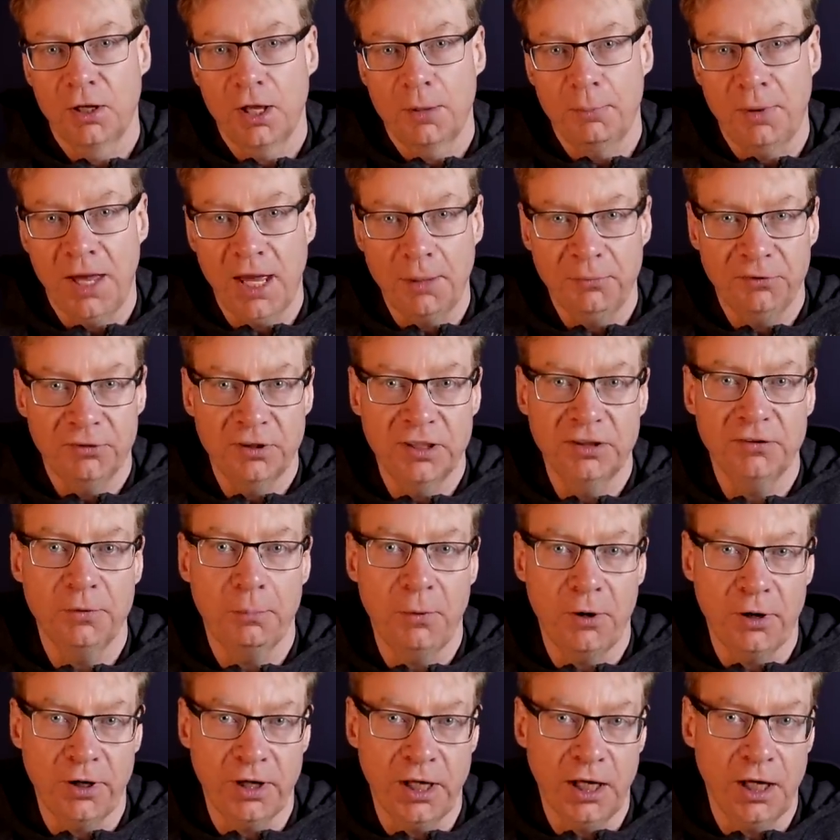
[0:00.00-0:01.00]
Perhaps you need to
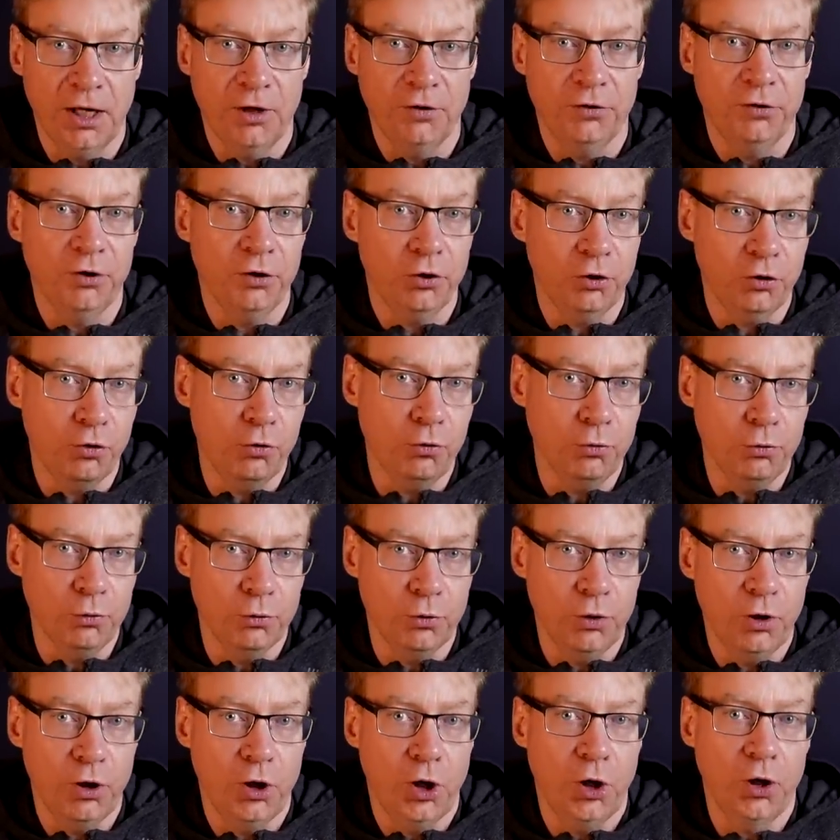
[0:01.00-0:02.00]
buy the
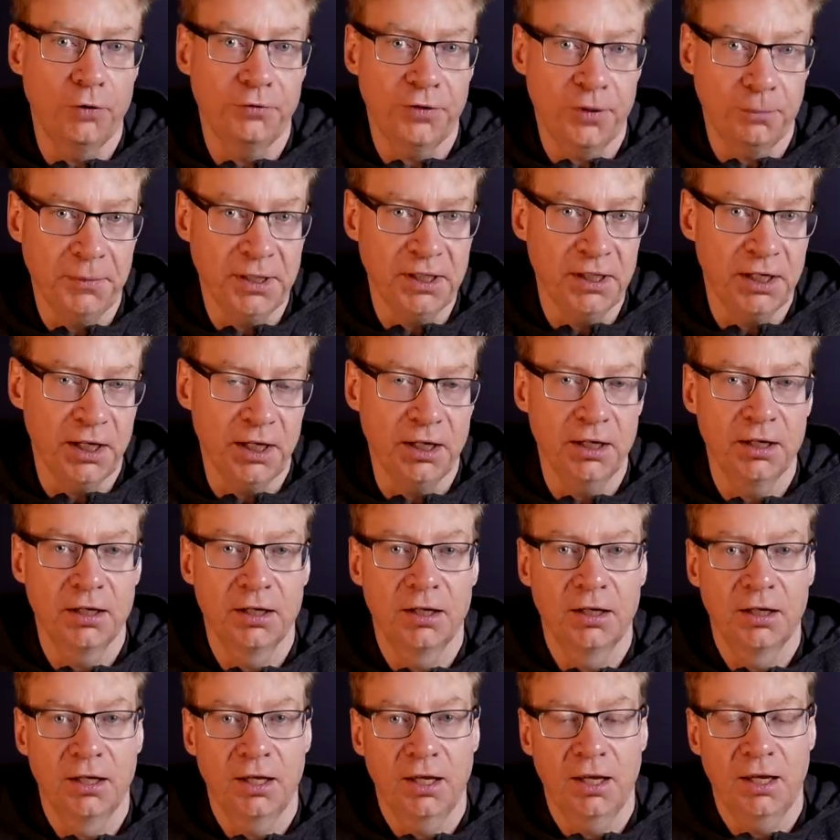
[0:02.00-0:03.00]
core of the media
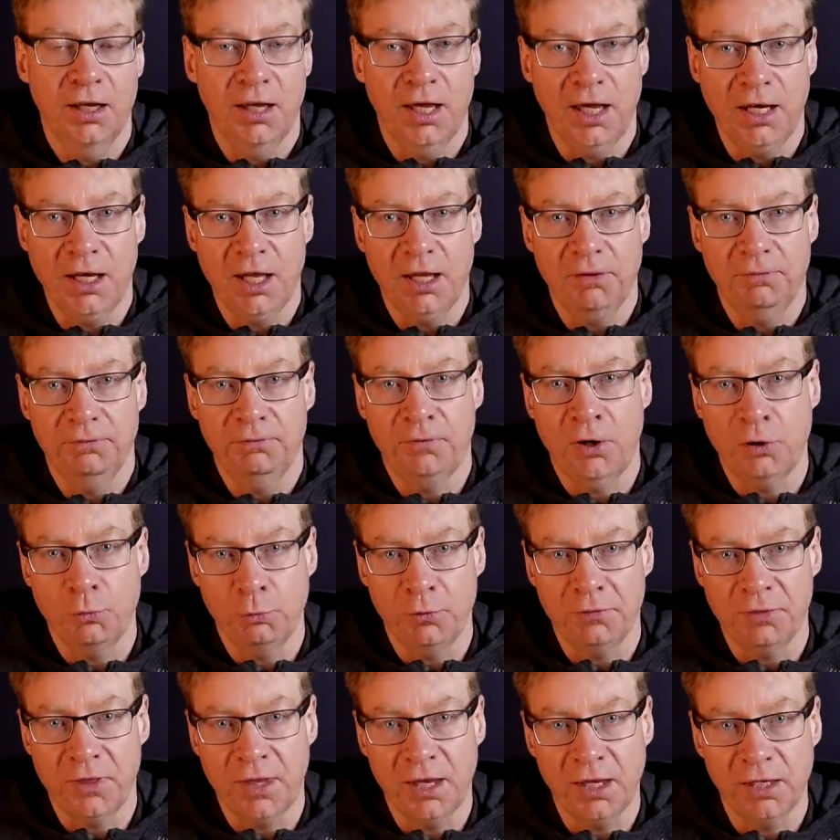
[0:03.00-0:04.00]
and have fun
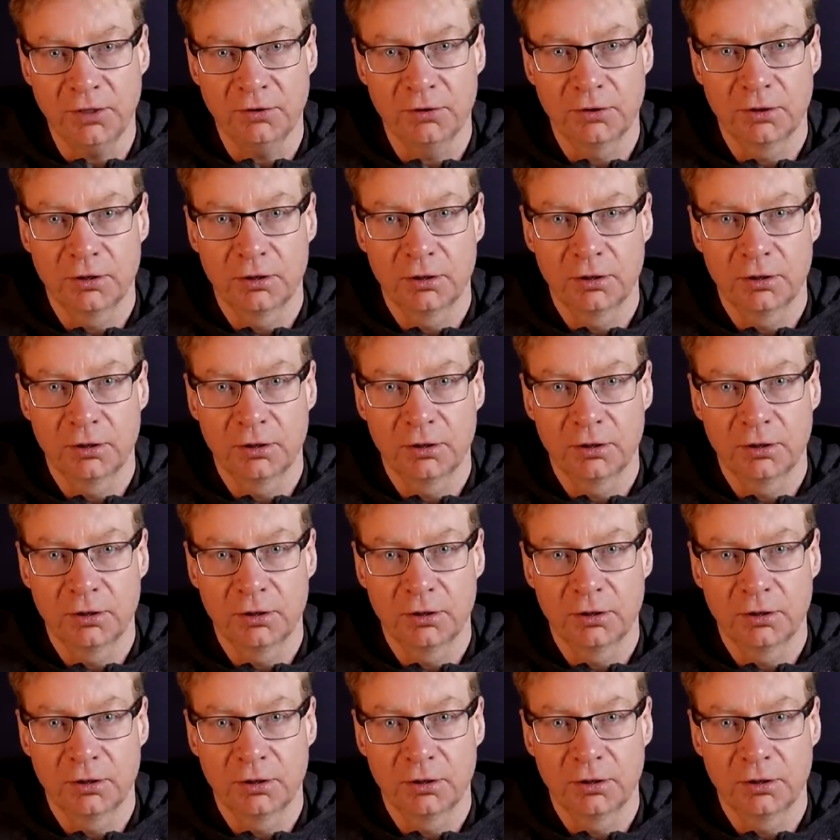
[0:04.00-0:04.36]
with that.